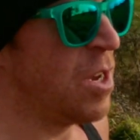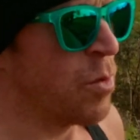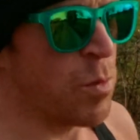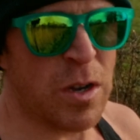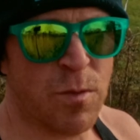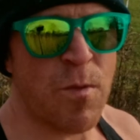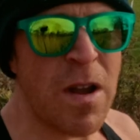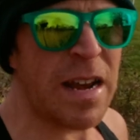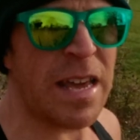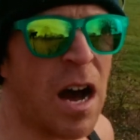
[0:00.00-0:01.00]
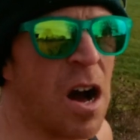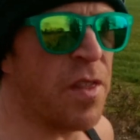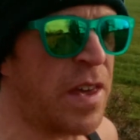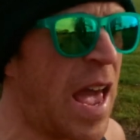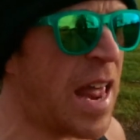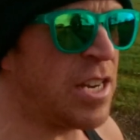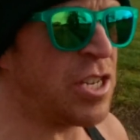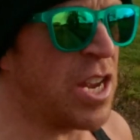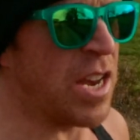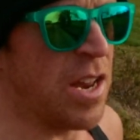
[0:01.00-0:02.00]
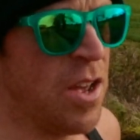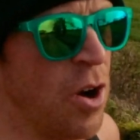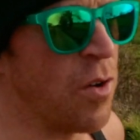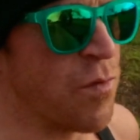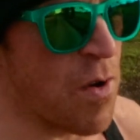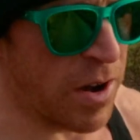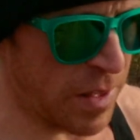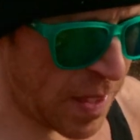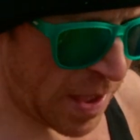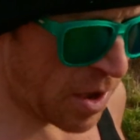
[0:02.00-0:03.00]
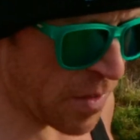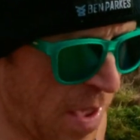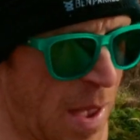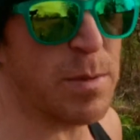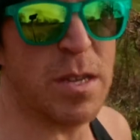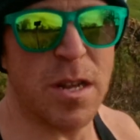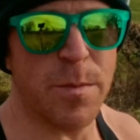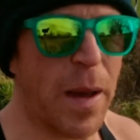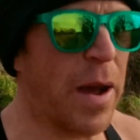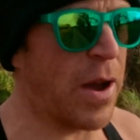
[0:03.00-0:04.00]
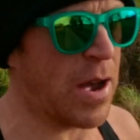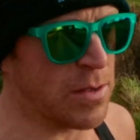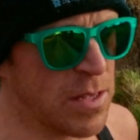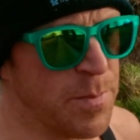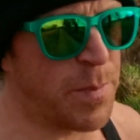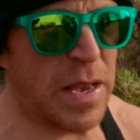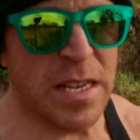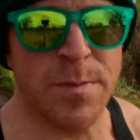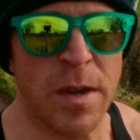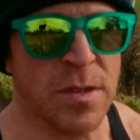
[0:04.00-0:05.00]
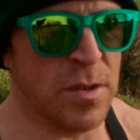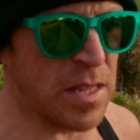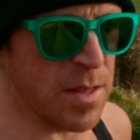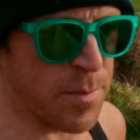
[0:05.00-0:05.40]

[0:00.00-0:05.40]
which really are the engine of running. They are the absolute powerhouse. They're the biggest muscles in the